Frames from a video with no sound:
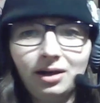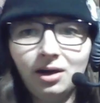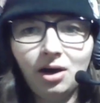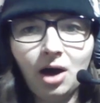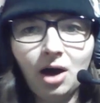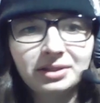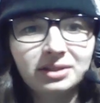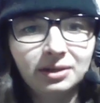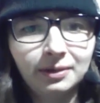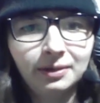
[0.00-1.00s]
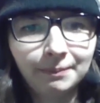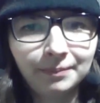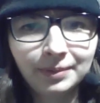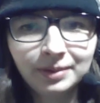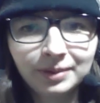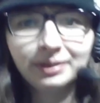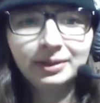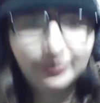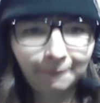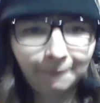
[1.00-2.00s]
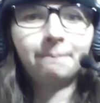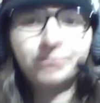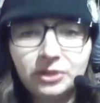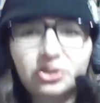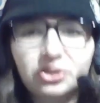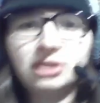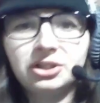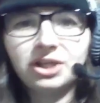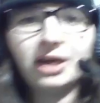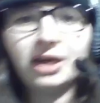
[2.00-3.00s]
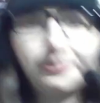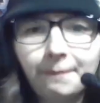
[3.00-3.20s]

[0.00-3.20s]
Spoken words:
awesome. There's a DJ.